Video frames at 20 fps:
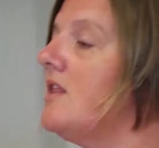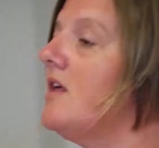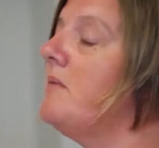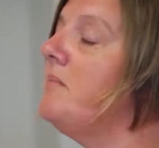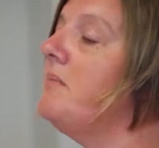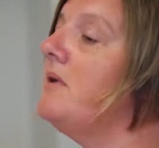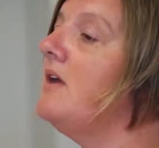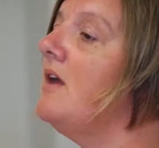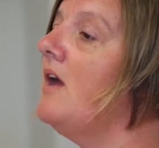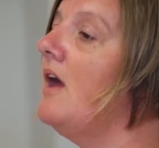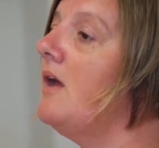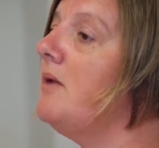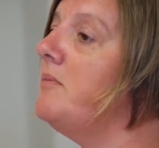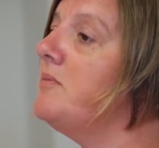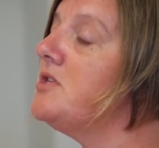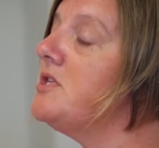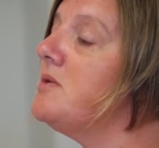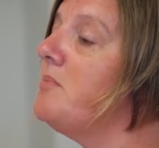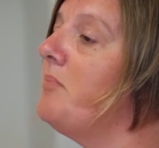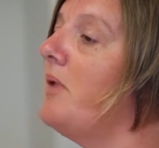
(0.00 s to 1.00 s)
they'll be
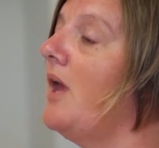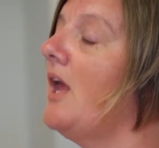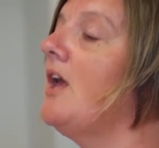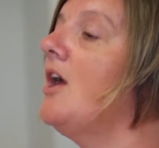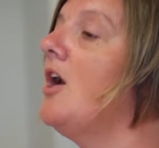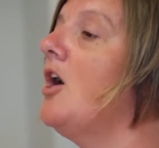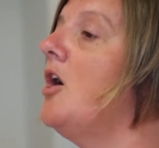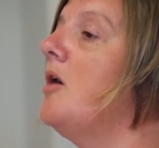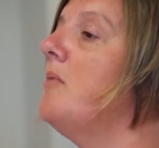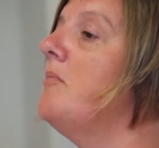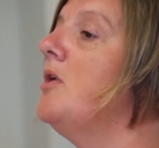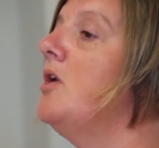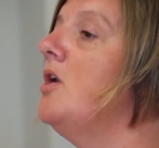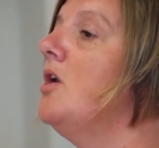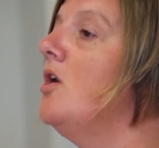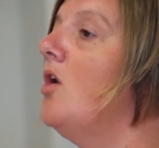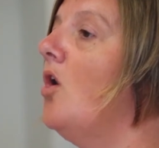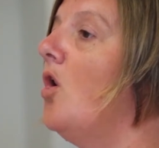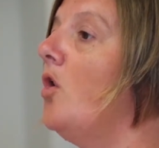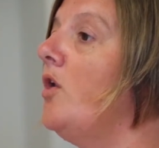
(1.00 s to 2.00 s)
able to pick up
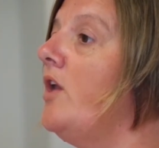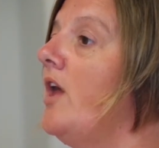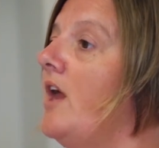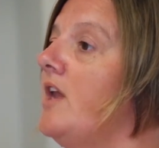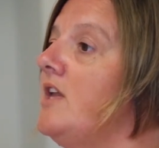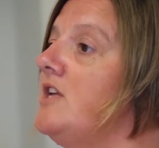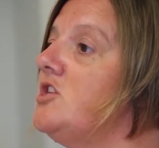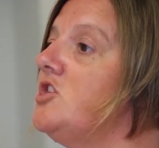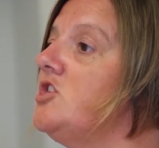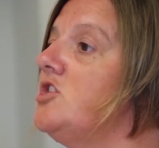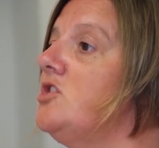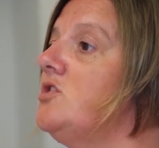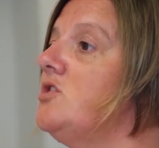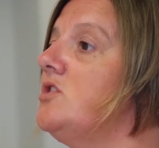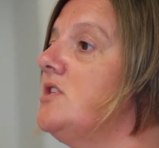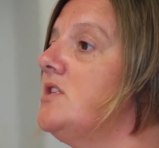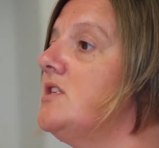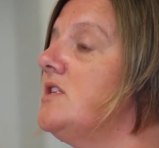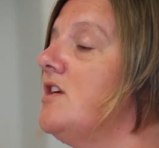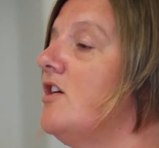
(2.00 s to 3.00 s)
on any
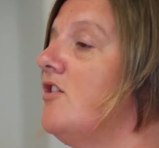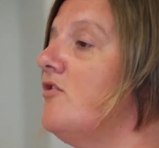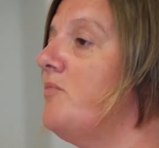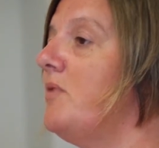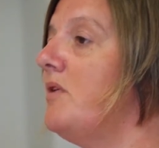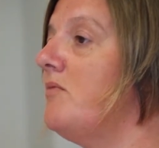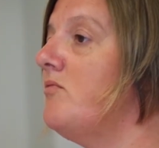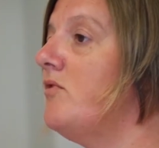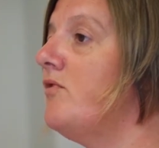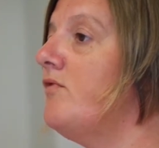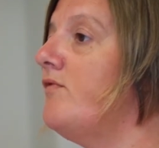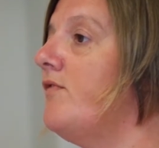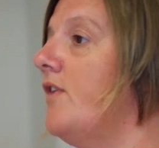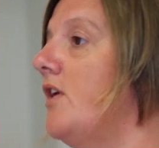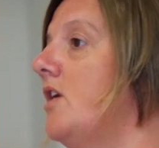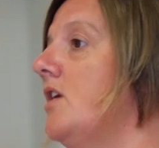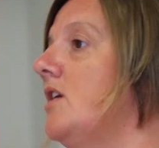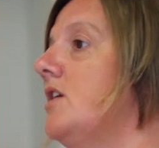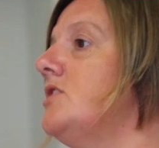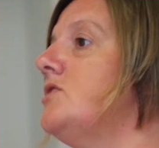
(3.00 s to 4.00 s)
students that have been
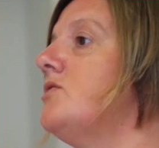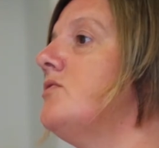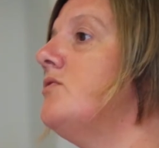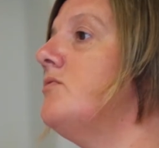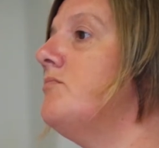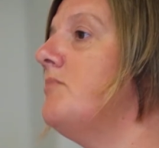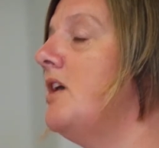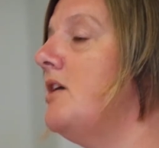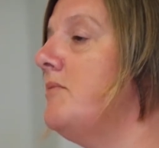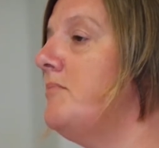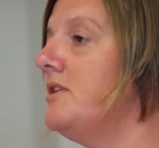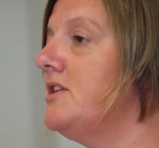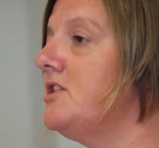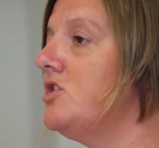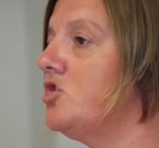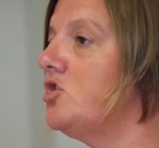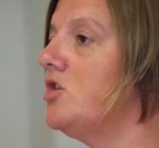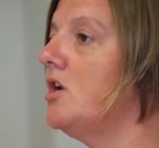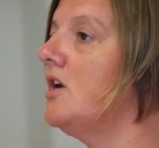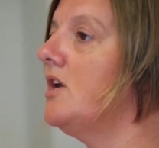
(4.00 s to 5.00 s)
referred or maybe
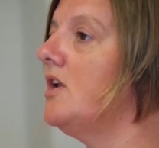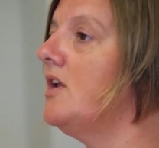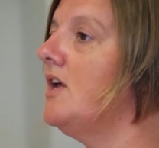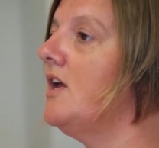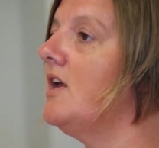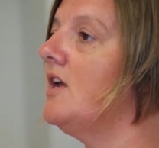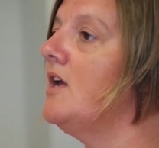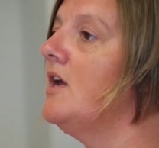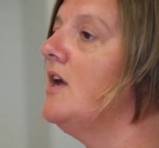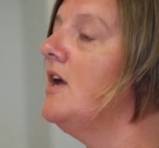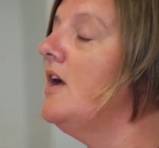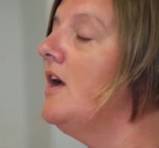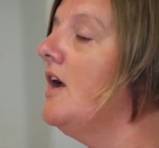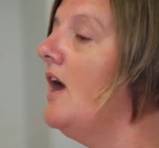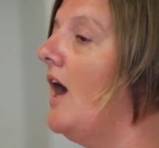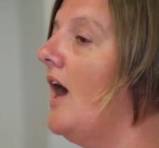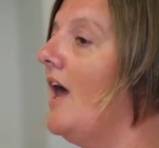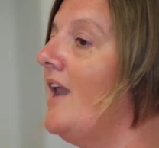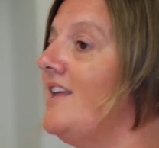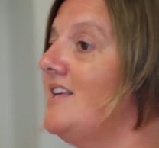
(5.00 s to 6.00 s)
struggling,
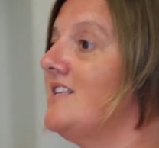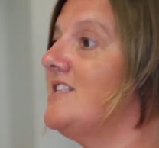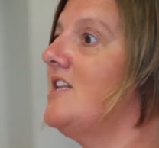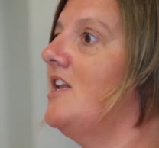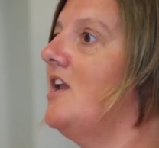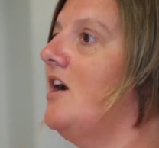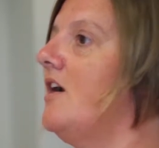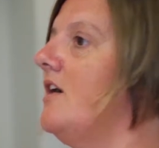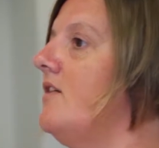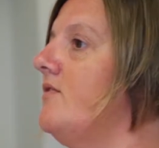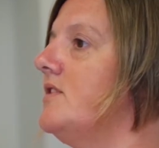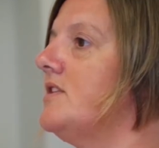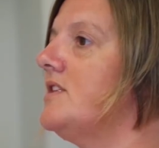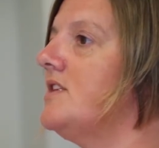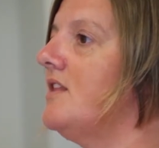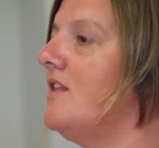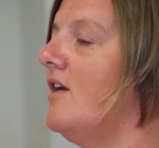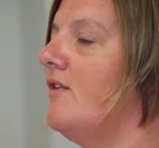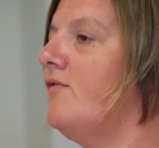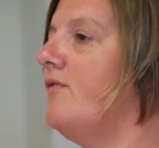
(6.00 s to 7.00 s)
and it's live, it's
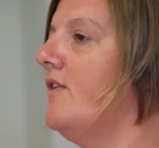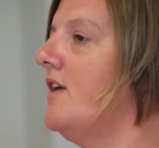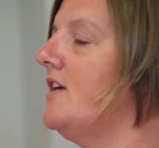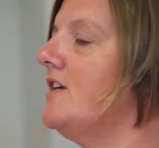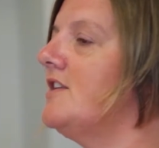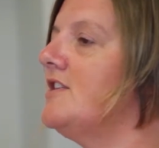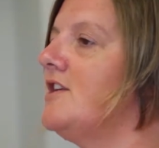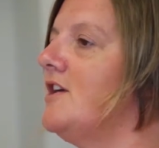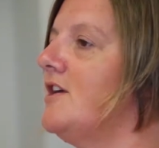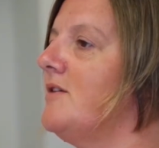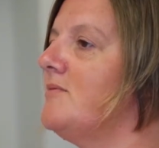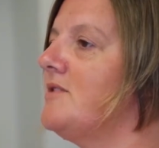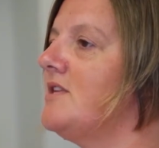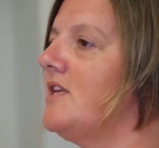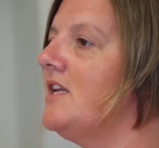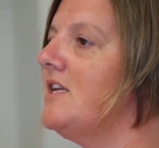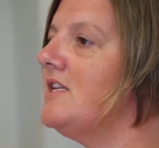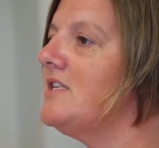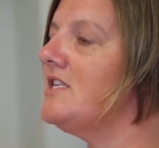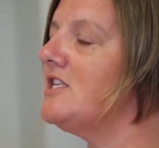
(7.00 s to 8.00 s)
at their fingertips,
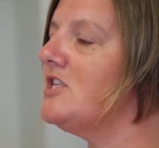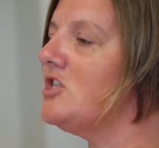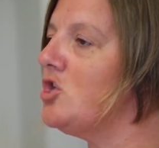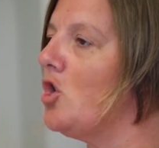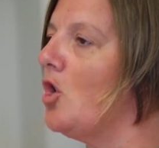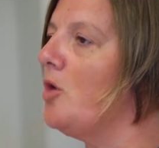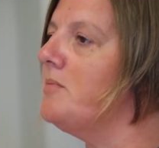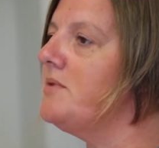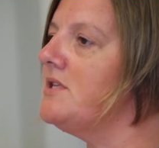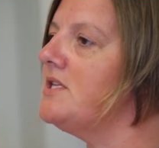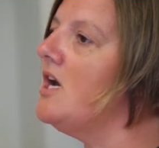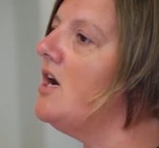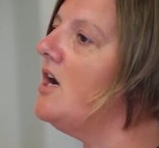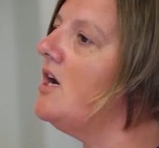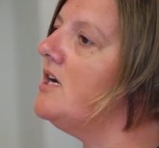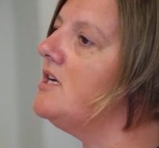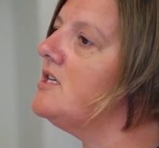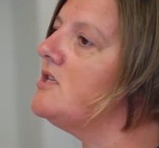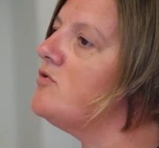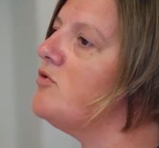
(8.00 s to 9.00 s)
and it's stopped
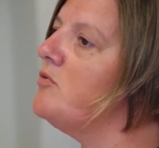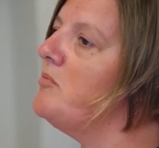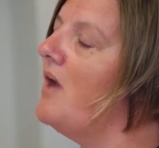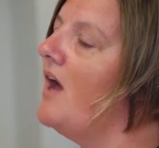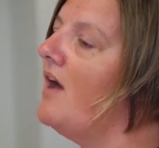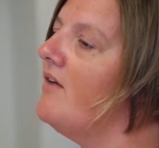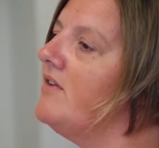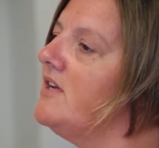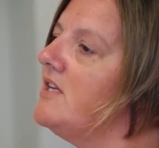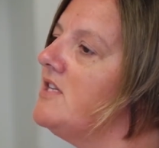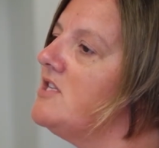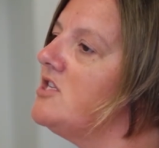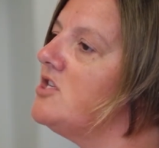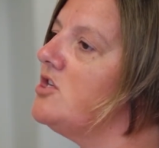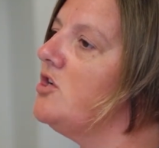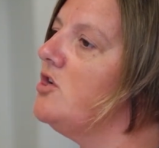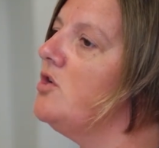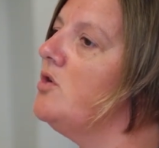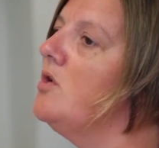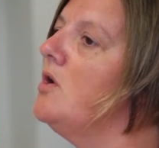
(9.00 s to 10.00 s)
us from having
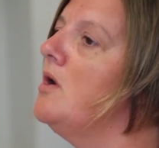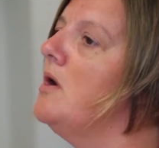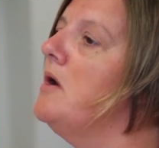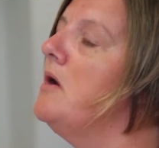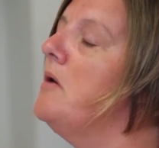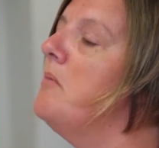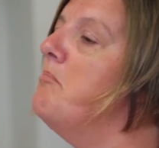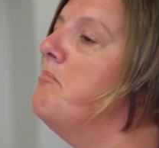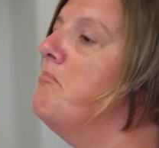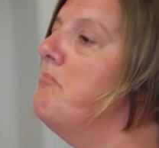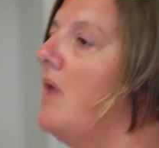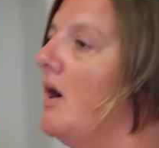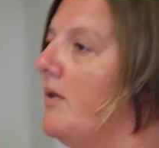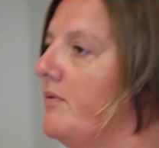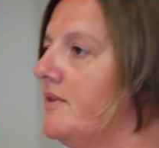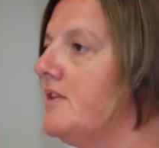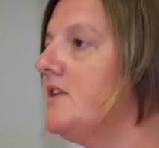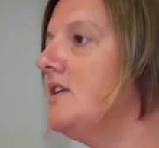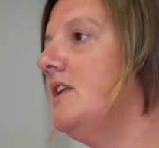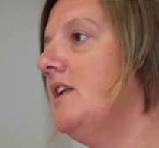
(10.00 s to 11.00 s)
to
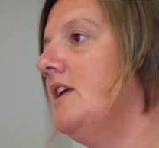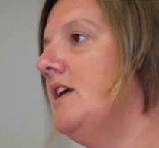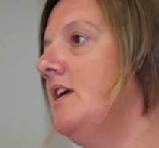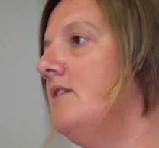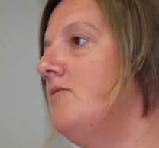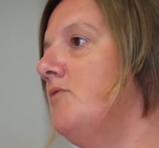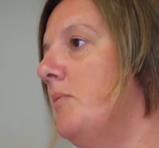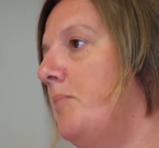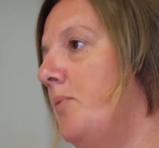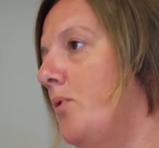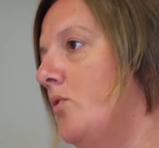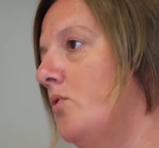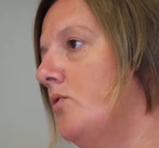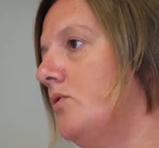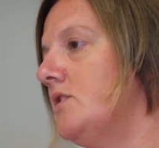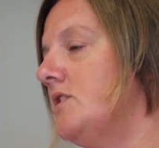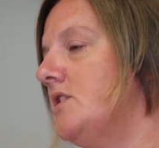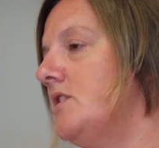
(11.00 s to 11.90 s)
monthly report